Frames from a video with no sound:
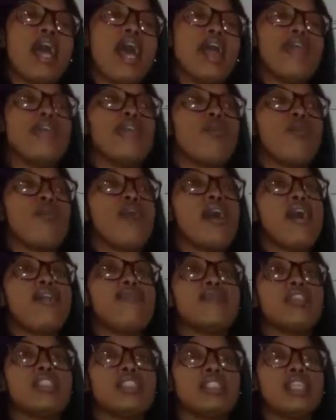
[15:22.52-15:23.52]
I don't
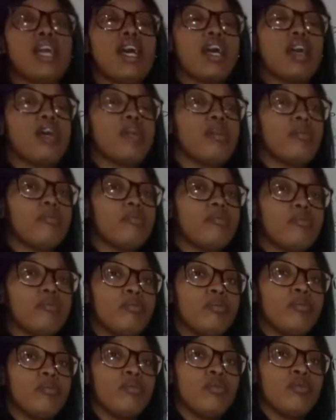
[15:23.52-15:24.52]
have the time.
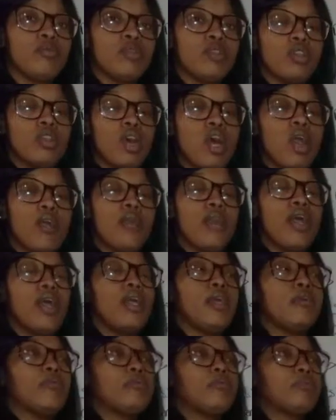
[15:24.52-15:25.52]
All
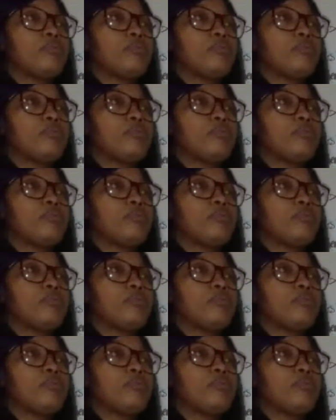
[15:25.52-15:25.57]
right.